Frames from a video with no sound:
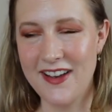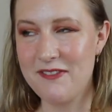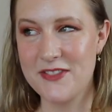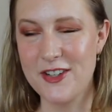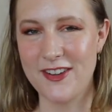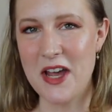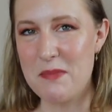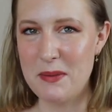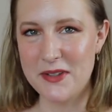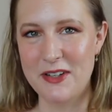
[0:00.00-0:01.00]
I'm sure a lot
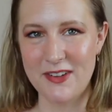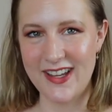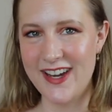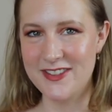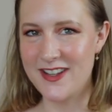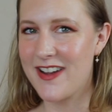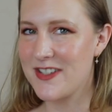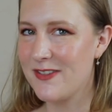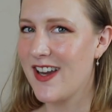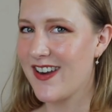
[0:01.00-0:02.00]
of people can relate. You saw it
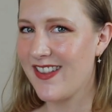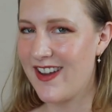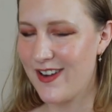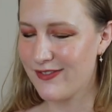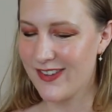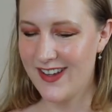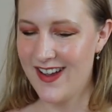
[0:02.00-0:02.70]
too young in life.